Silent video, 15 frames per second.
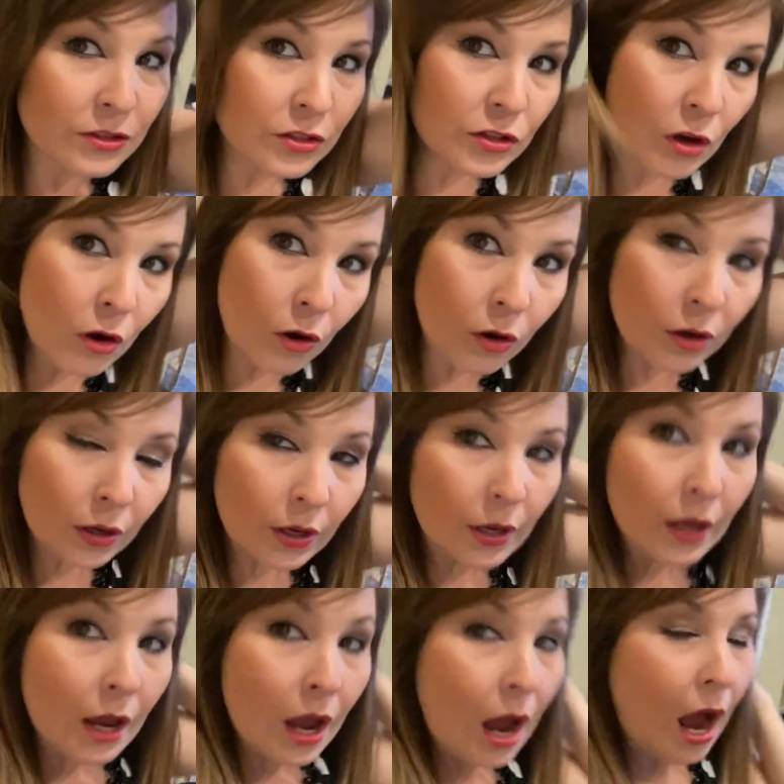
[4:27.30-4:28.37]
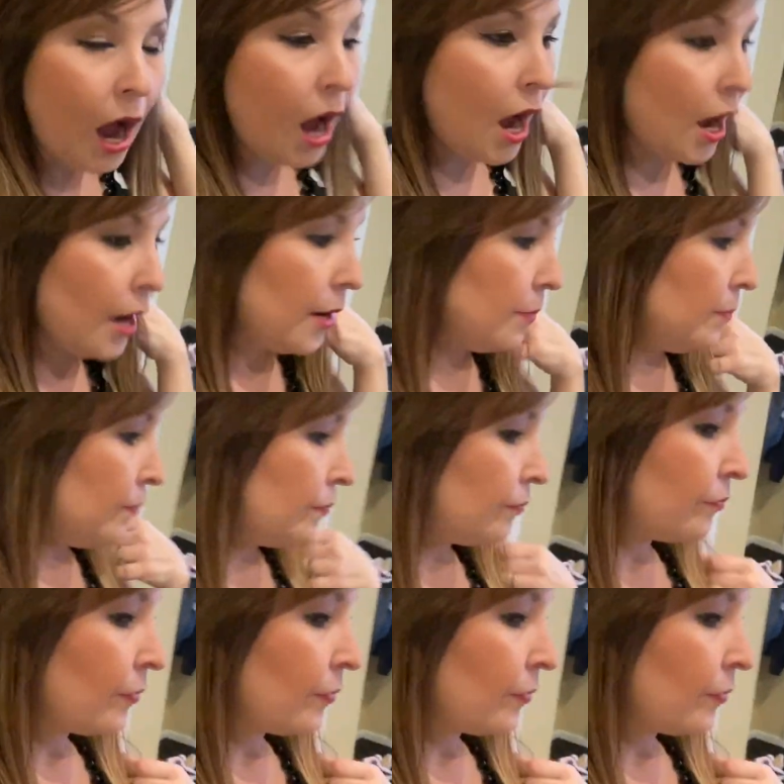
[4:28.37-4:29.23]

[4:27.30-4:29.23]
So, um,